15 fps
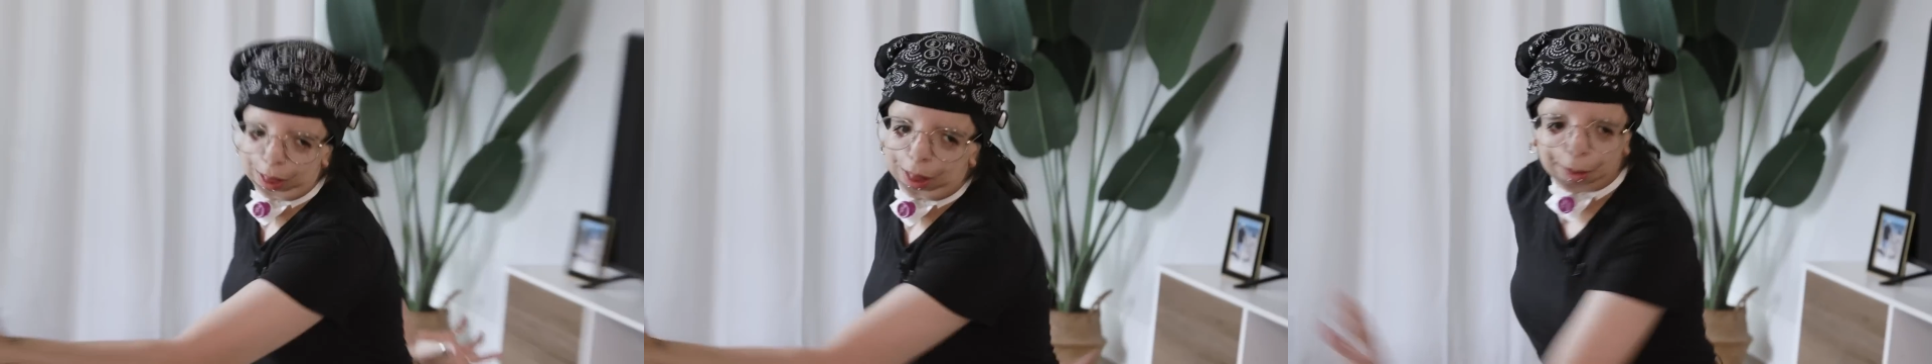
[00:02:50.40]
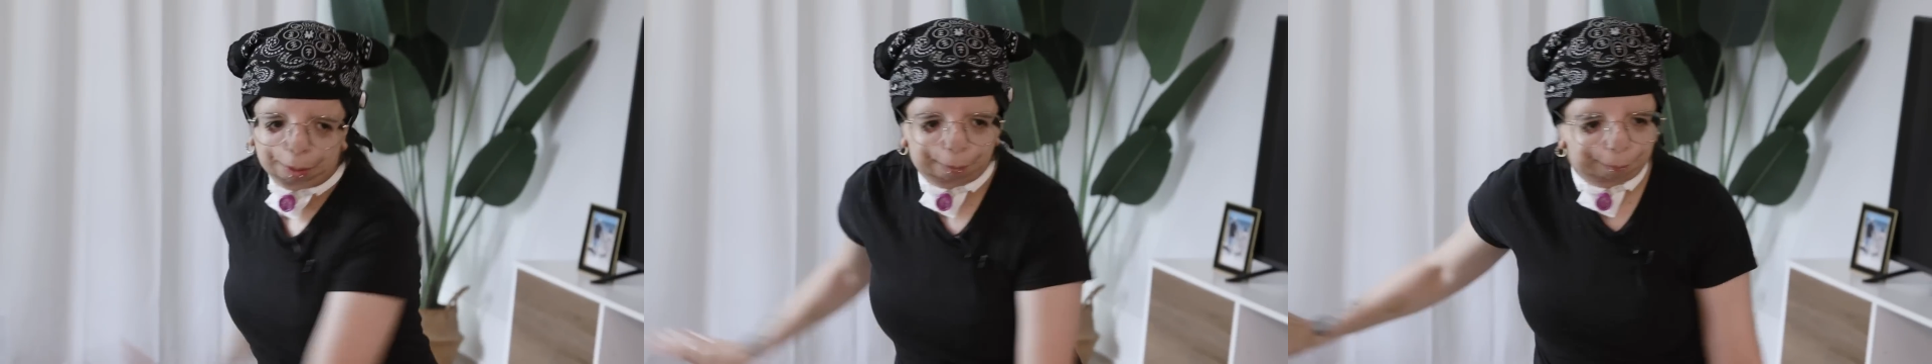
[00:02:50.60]

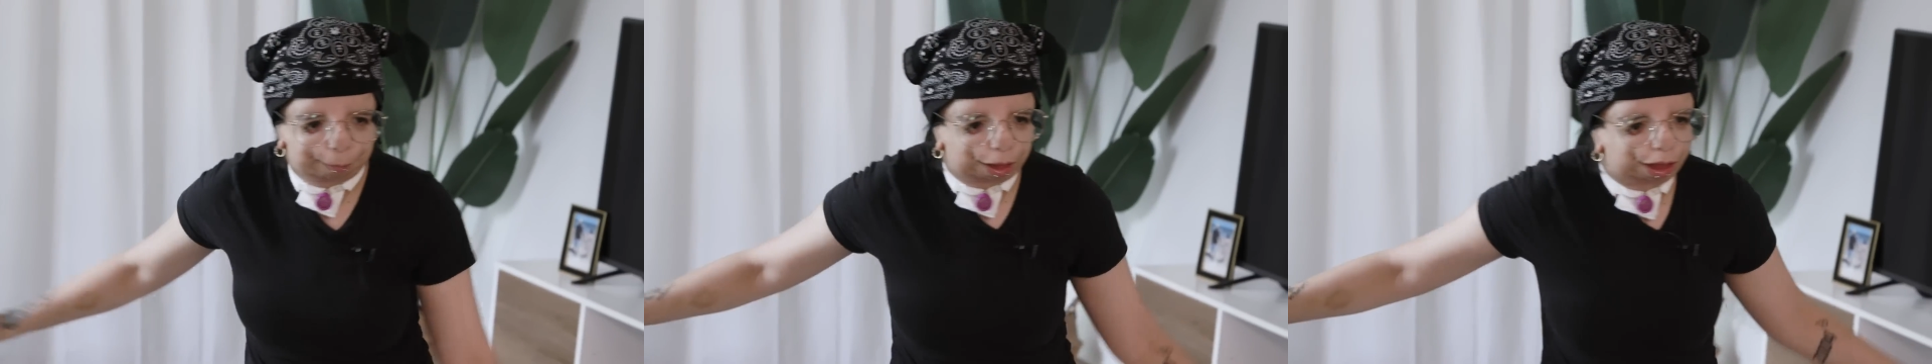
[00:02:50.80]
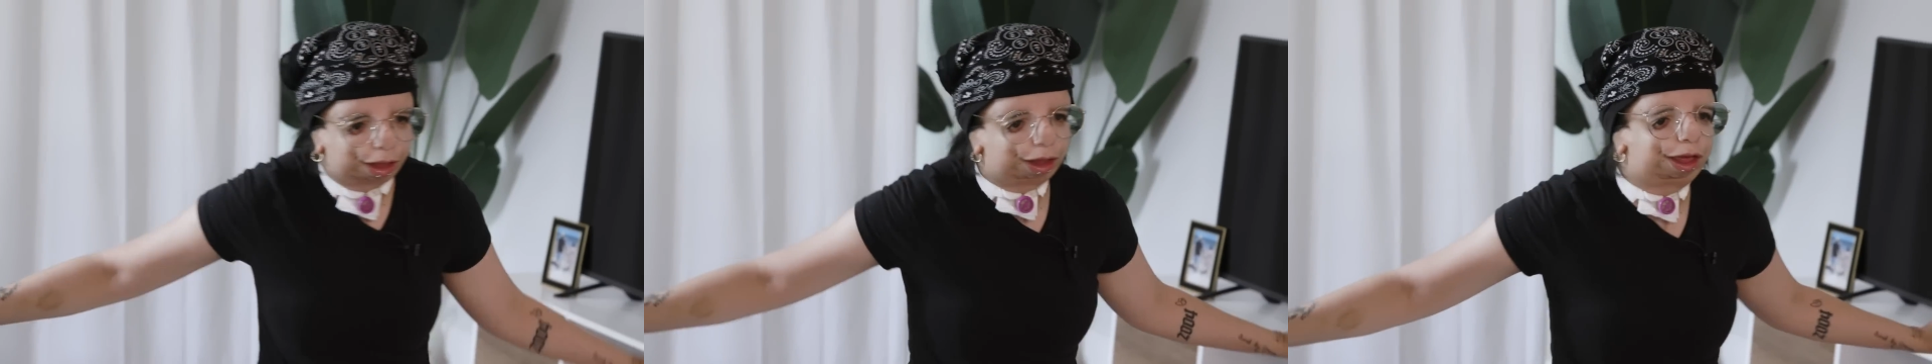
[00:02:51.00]
I see
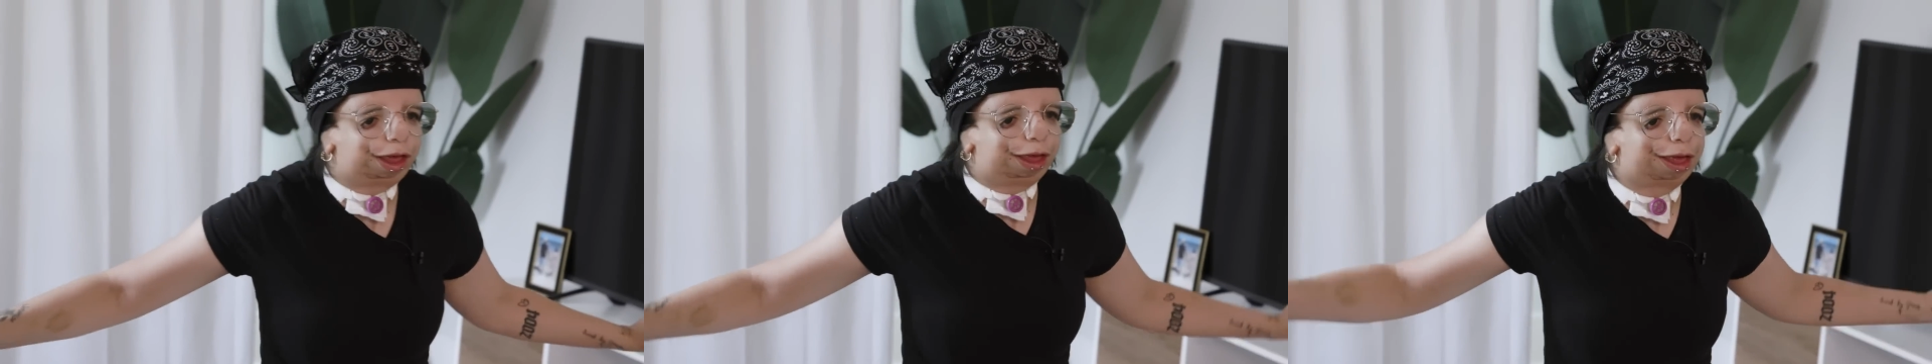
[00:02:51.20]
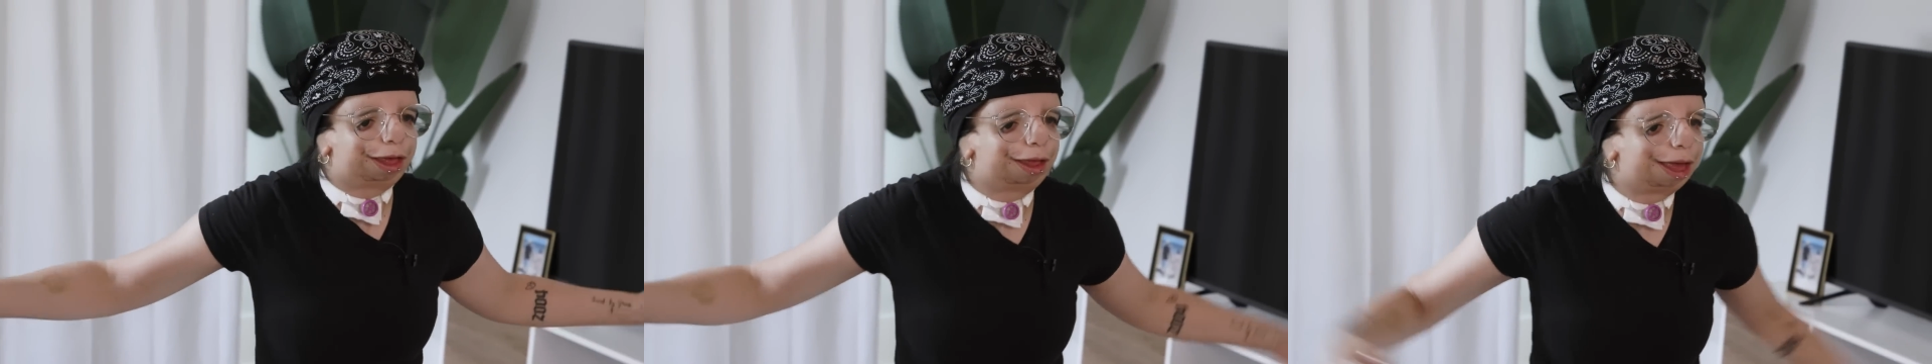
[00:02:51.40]
Kayla
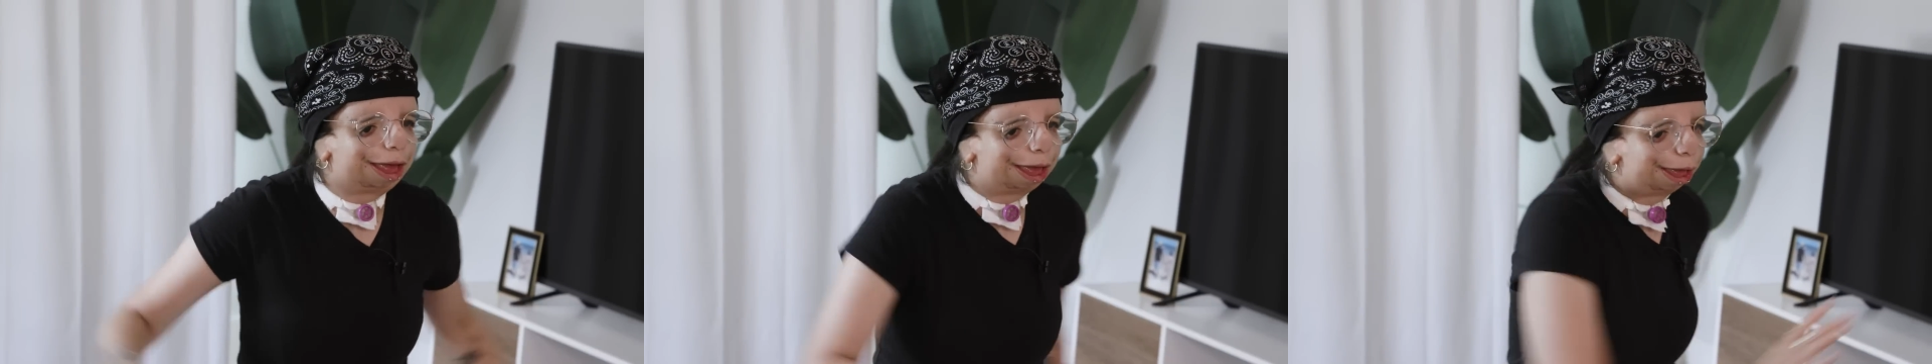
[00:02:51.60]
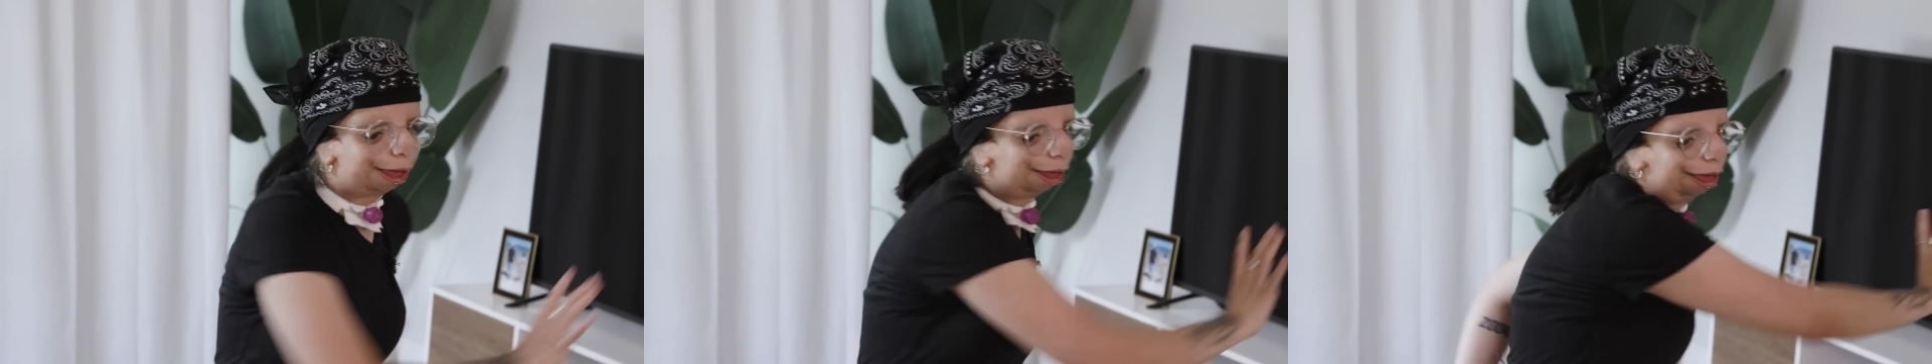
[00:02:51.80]
dancing,
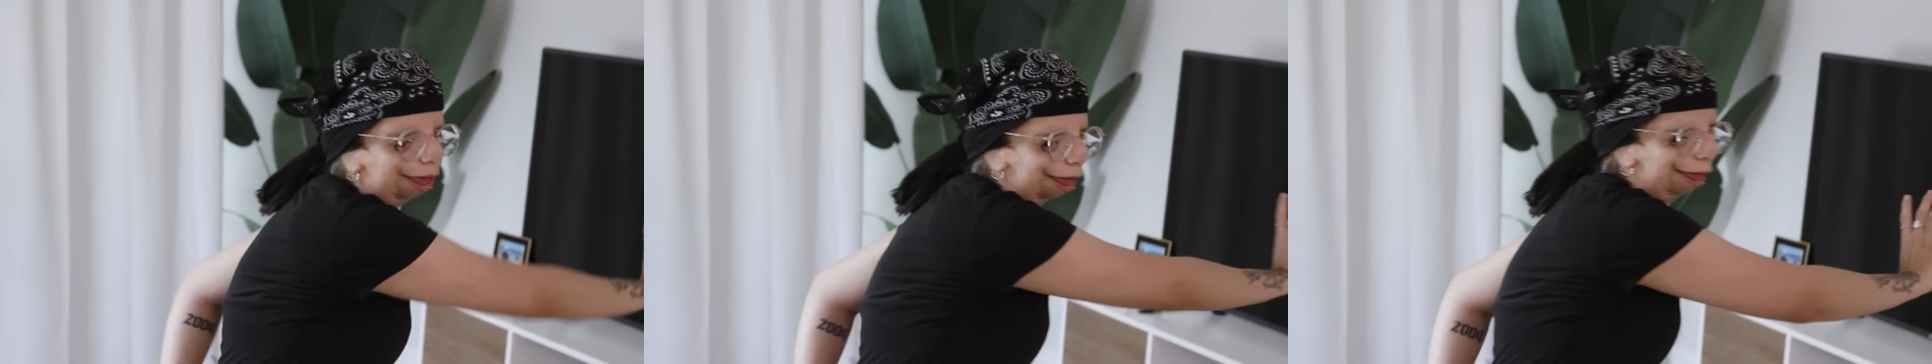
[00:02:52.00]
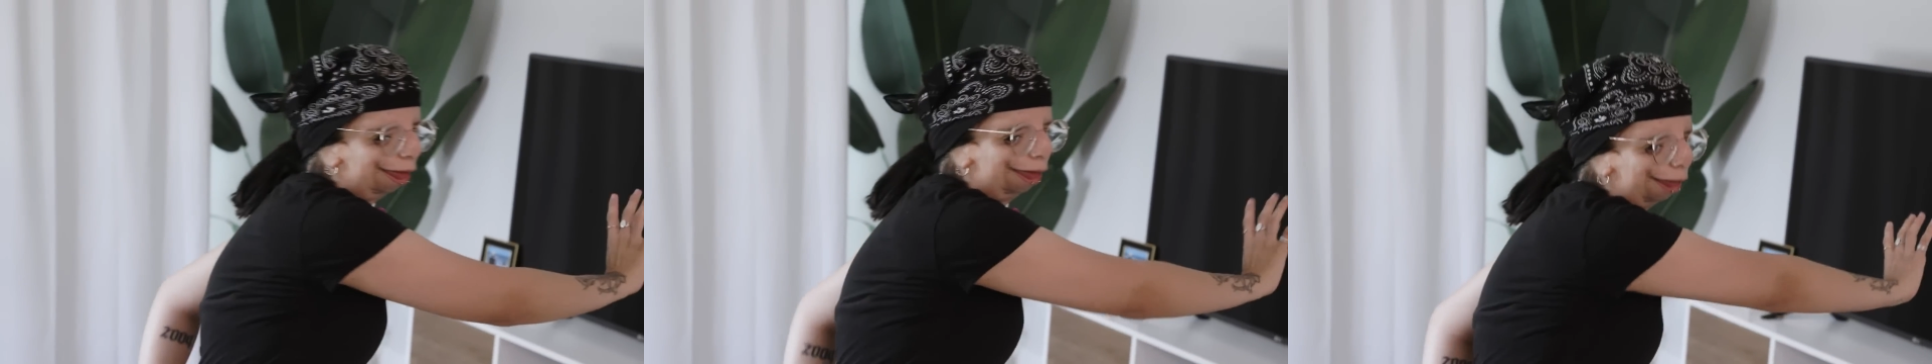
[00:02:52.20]
how do I
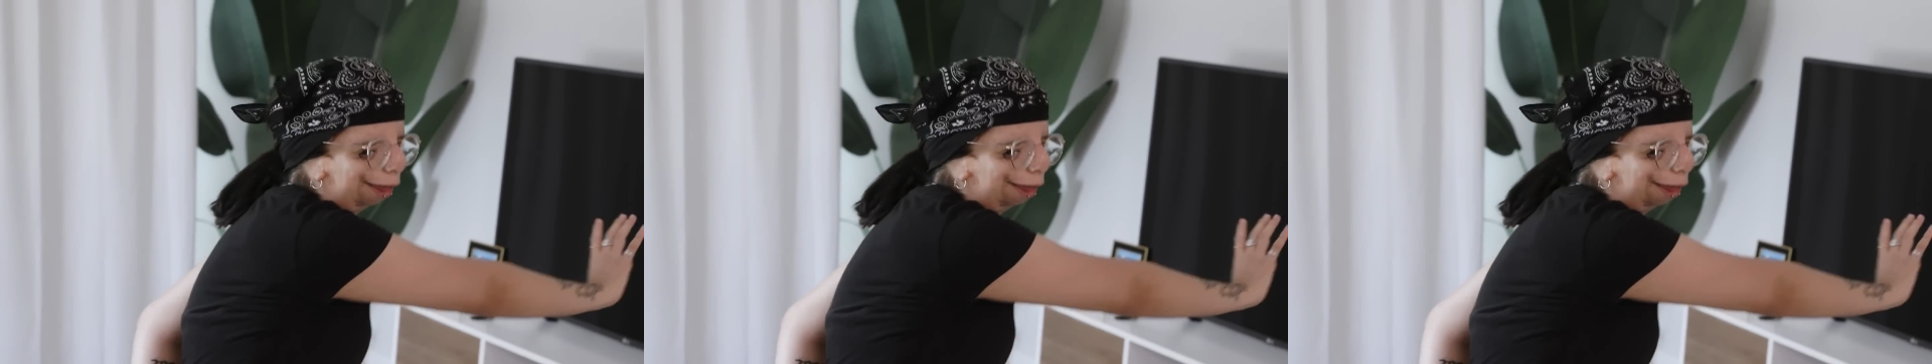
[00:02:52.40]
feel about